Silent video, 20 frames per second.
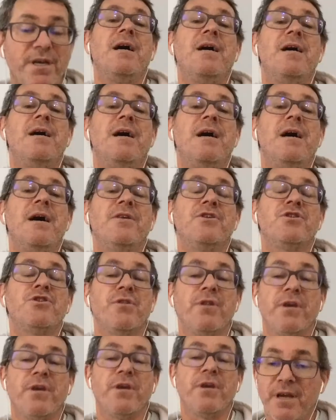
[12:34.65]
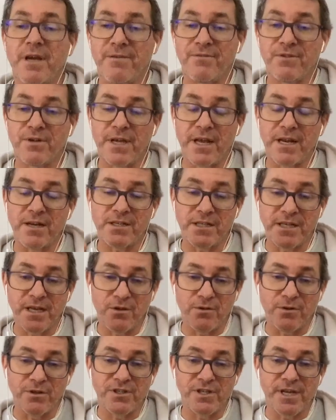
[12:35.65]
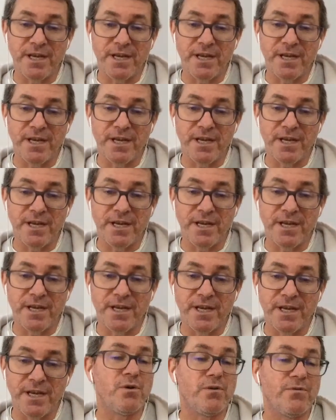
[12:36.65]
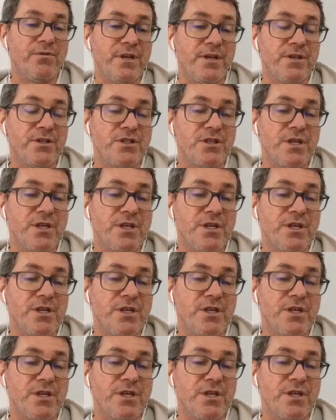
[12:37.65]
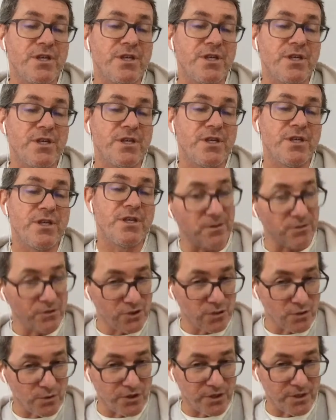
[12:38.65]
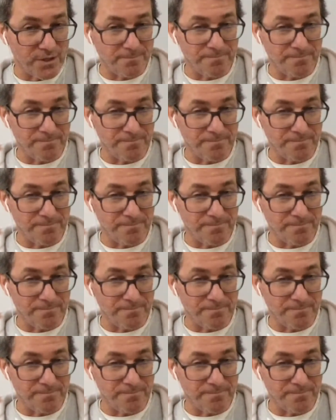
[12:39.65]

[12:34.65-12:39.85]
so they're going to have to get together and say, look, how are we going to resolve this? And then they're going to outsource it.